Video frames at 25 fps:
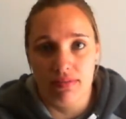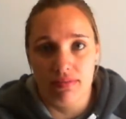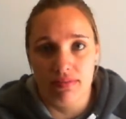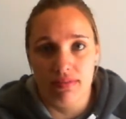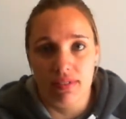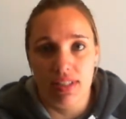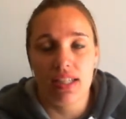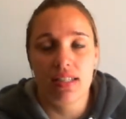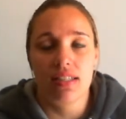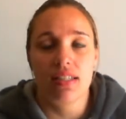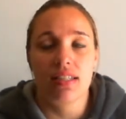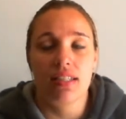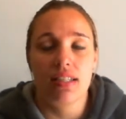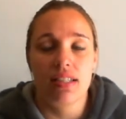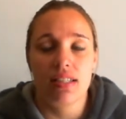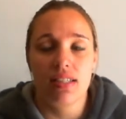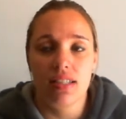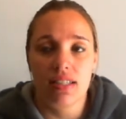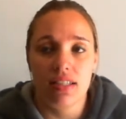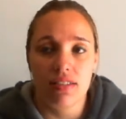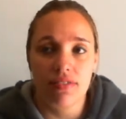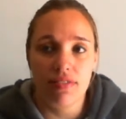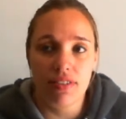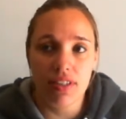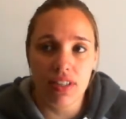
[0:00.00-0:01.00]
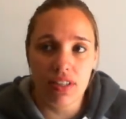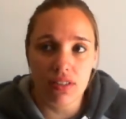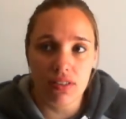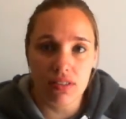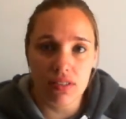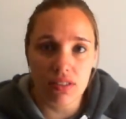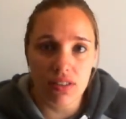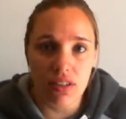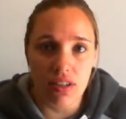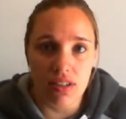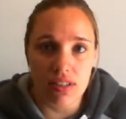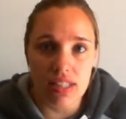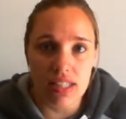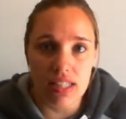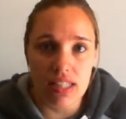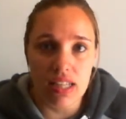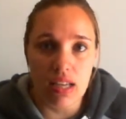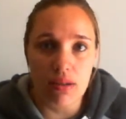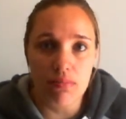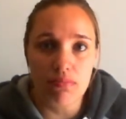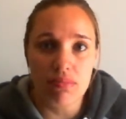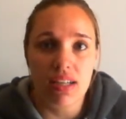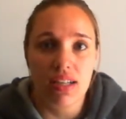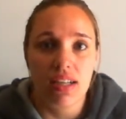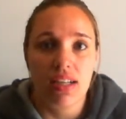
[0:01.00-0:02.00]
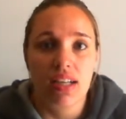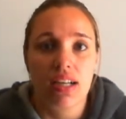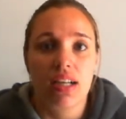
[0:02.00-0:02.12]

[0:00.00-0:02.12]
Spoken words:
Yes, it is a difficult concept,